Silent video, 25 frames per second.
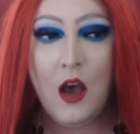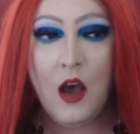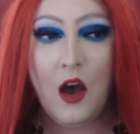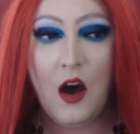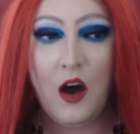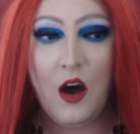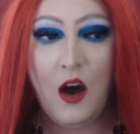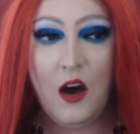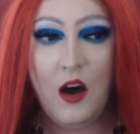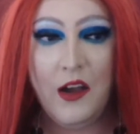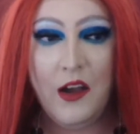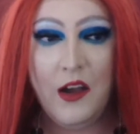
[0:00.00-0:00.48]

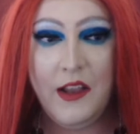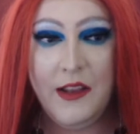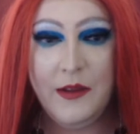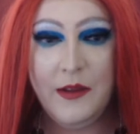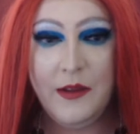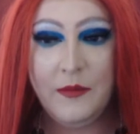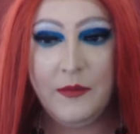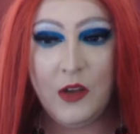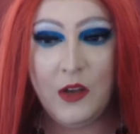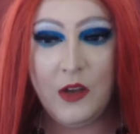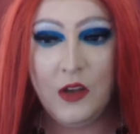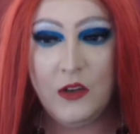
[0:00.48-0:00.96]
I
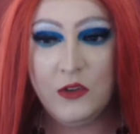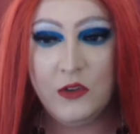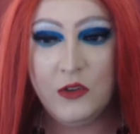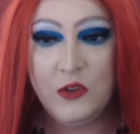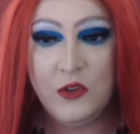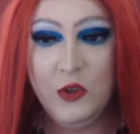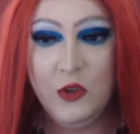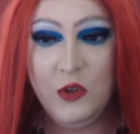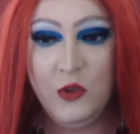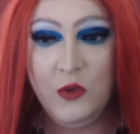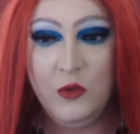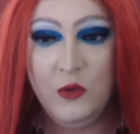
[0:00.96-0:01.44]
am going
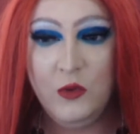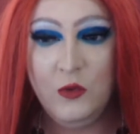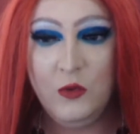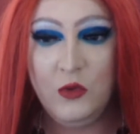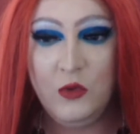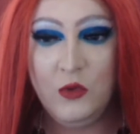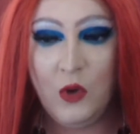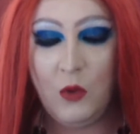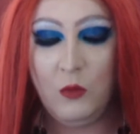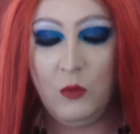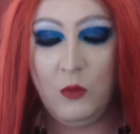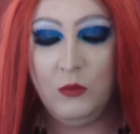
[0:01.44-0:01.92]
to
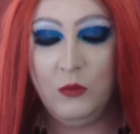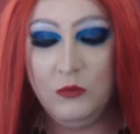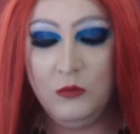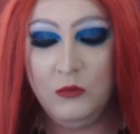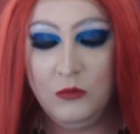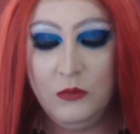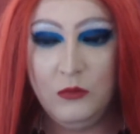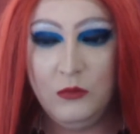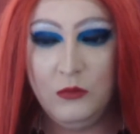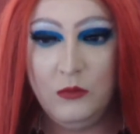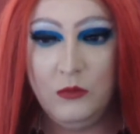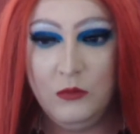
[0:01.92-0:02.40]
not
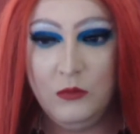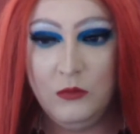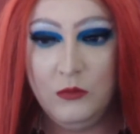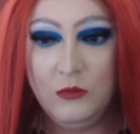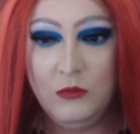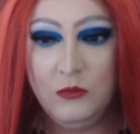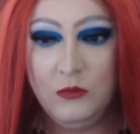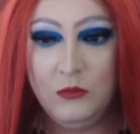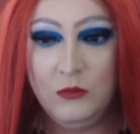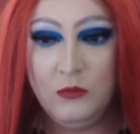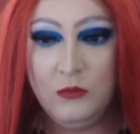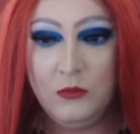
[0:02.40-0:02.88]

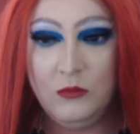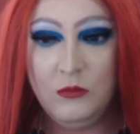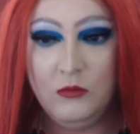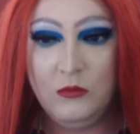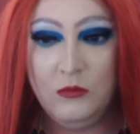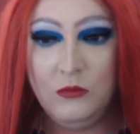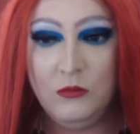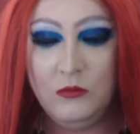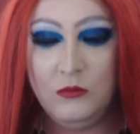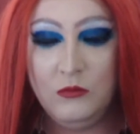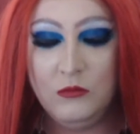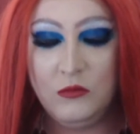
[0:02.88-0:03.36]

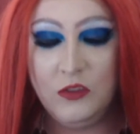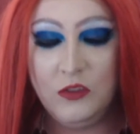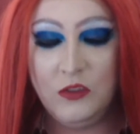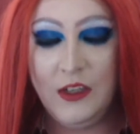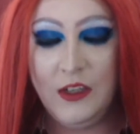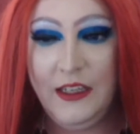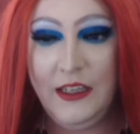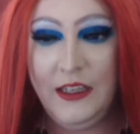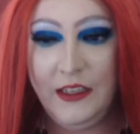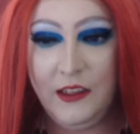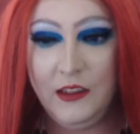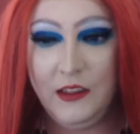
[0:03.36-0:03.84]

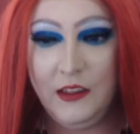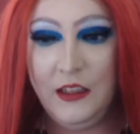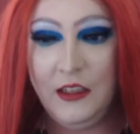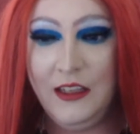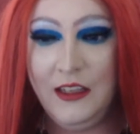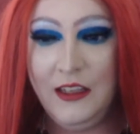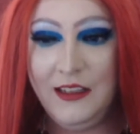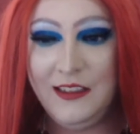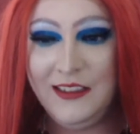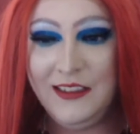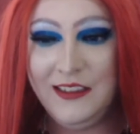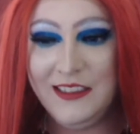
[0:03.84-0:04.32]
really
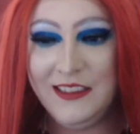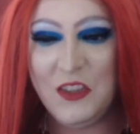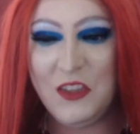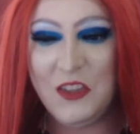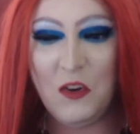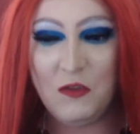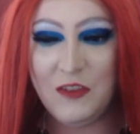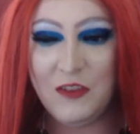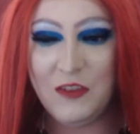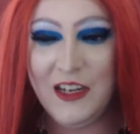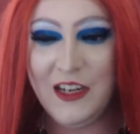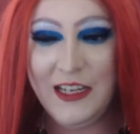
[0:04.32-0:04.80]
it's
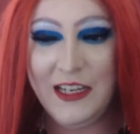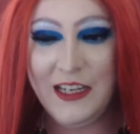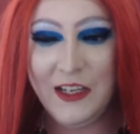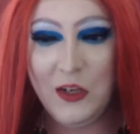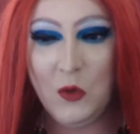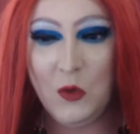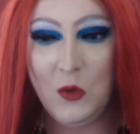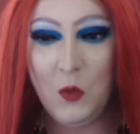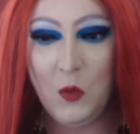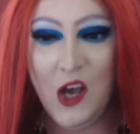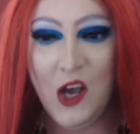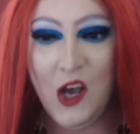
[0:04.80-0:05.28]
not really going
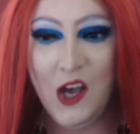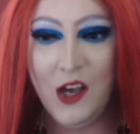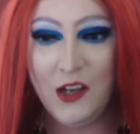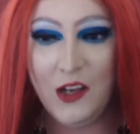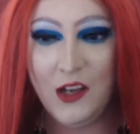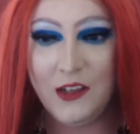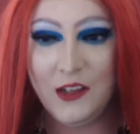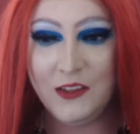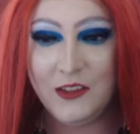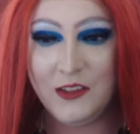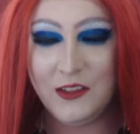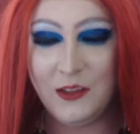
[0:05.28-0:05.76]
to
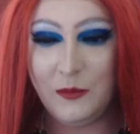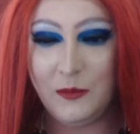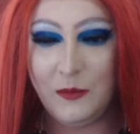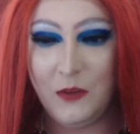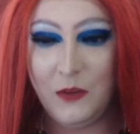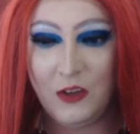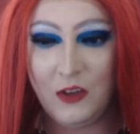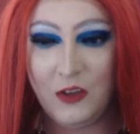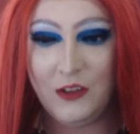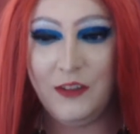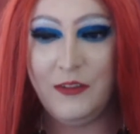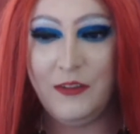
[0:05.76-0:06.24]
work, because
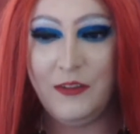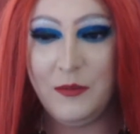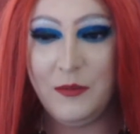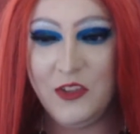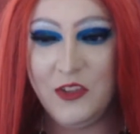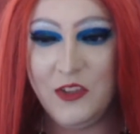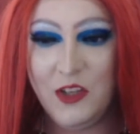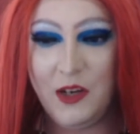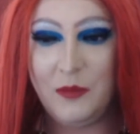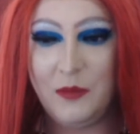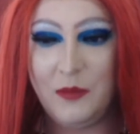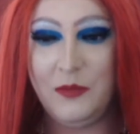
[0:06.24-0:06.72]
if I'm
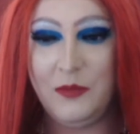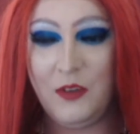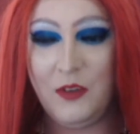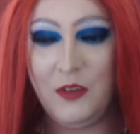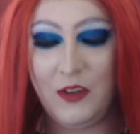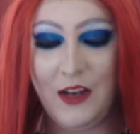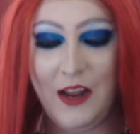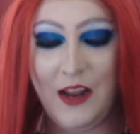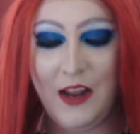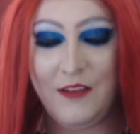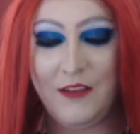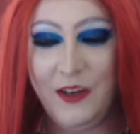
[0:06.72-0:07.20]
stood up, I'm not
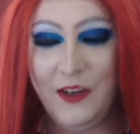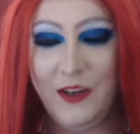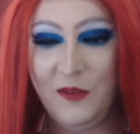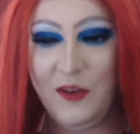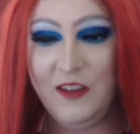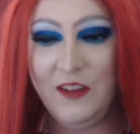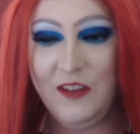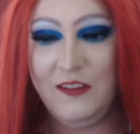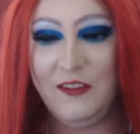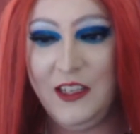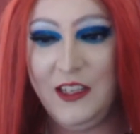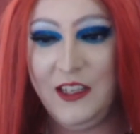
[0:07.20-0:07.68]
going to have
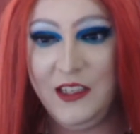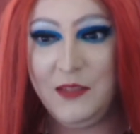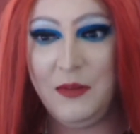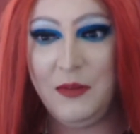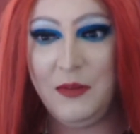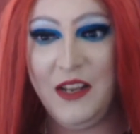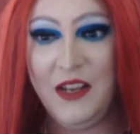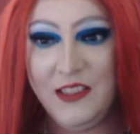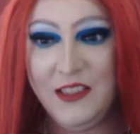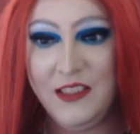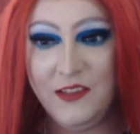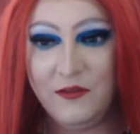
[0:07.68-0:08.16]
anywhere really to
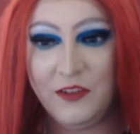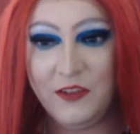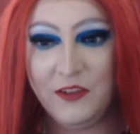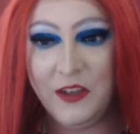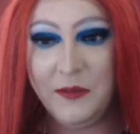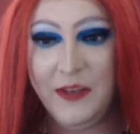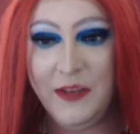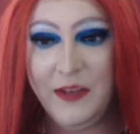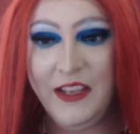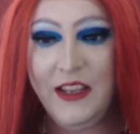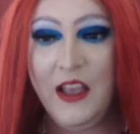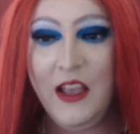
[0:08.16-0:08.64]
place it in front
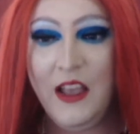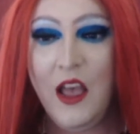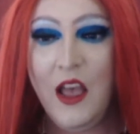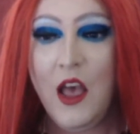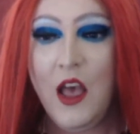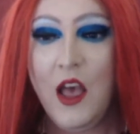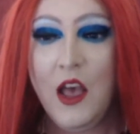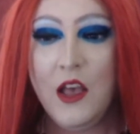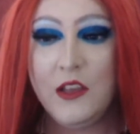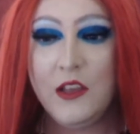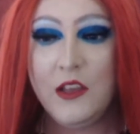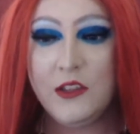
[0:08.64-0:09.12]
of me.
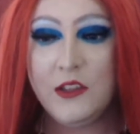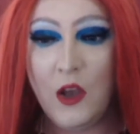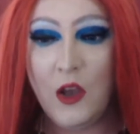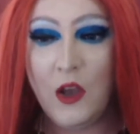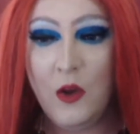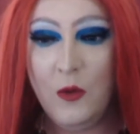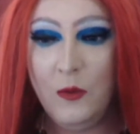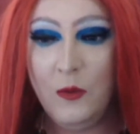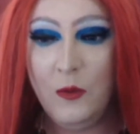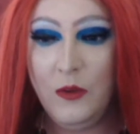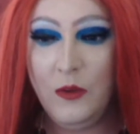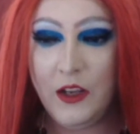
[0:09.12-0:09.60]

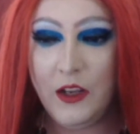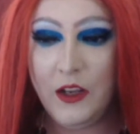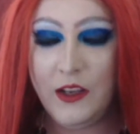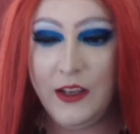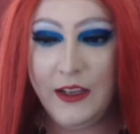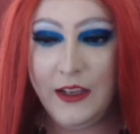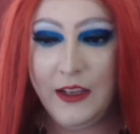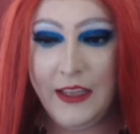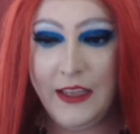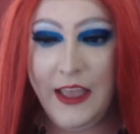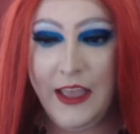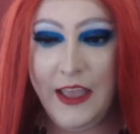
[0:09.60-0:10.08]
So we're looking
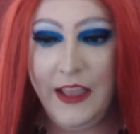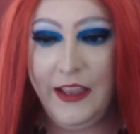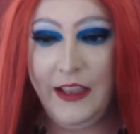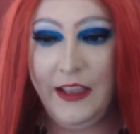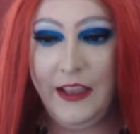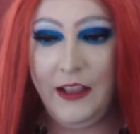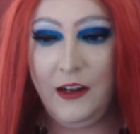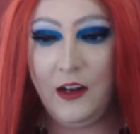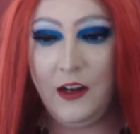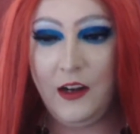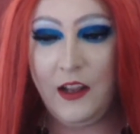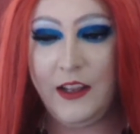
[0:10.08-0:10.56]
at
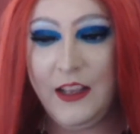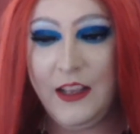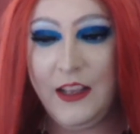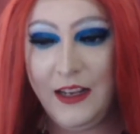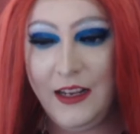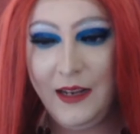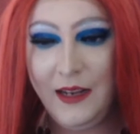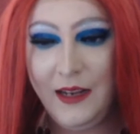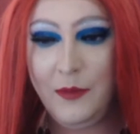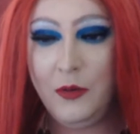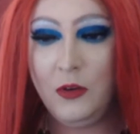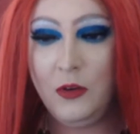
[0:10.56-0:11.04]
getting like a
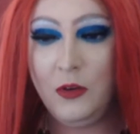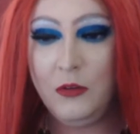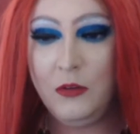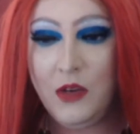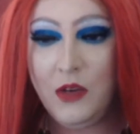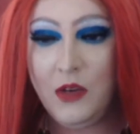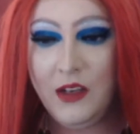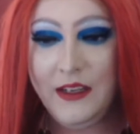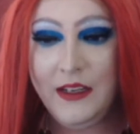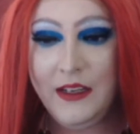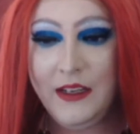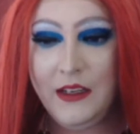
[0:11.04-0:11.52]
clip-on
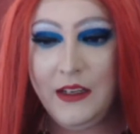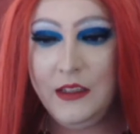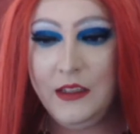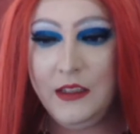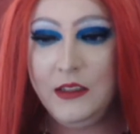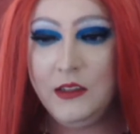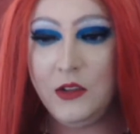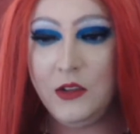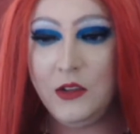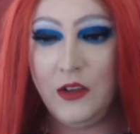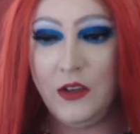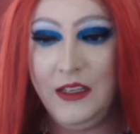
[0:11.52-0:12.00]
mic,
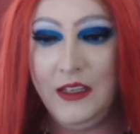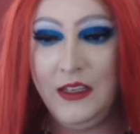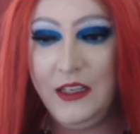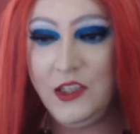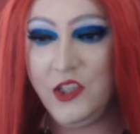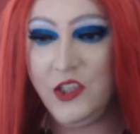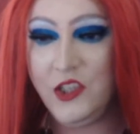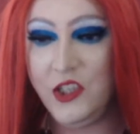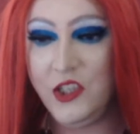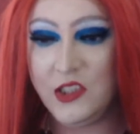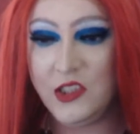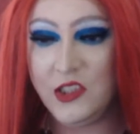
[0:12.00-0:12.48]
so I can
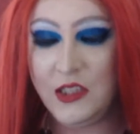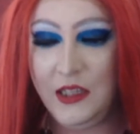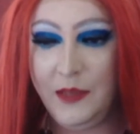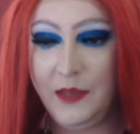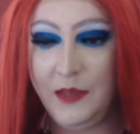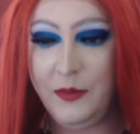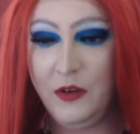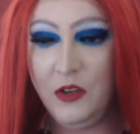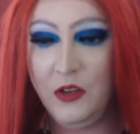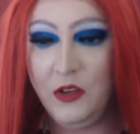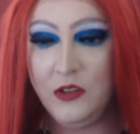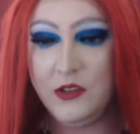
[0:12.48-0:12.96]
literally just
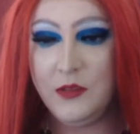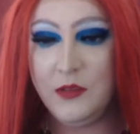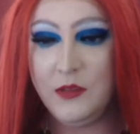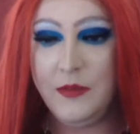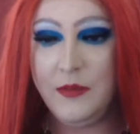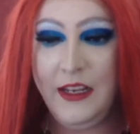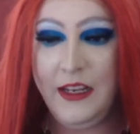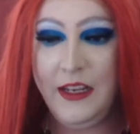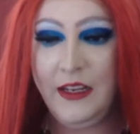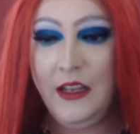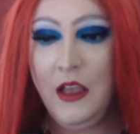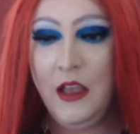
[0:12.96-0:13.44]
clip it onto
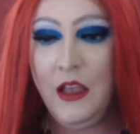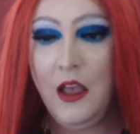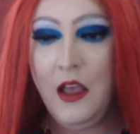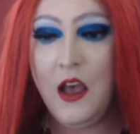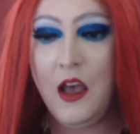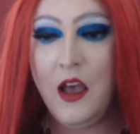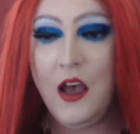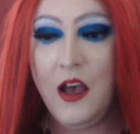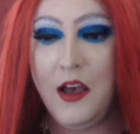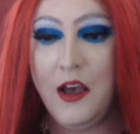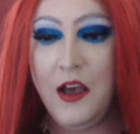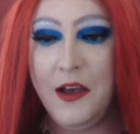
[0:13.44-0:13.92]
me
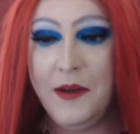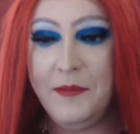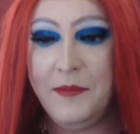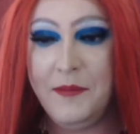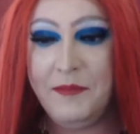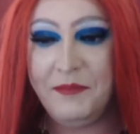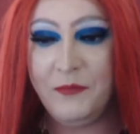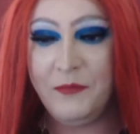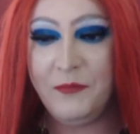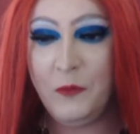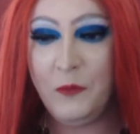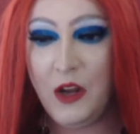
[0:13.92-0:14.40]

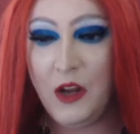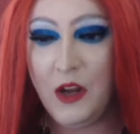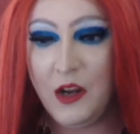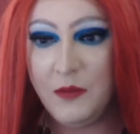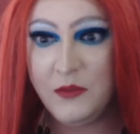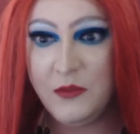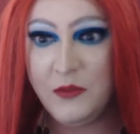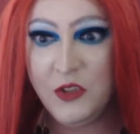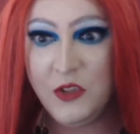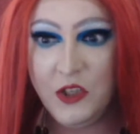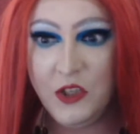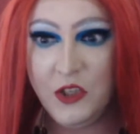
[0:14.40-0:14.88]
while
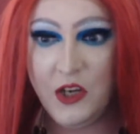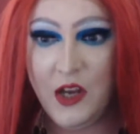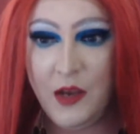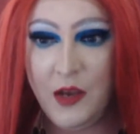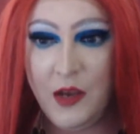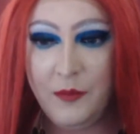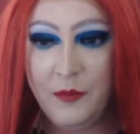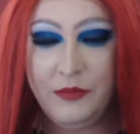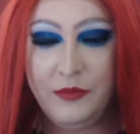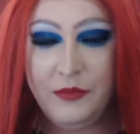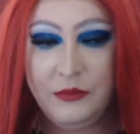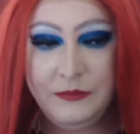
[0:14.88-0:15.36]
I'm stood
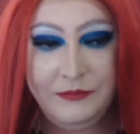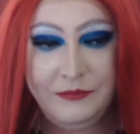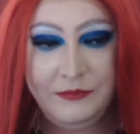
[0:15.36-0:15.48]
up.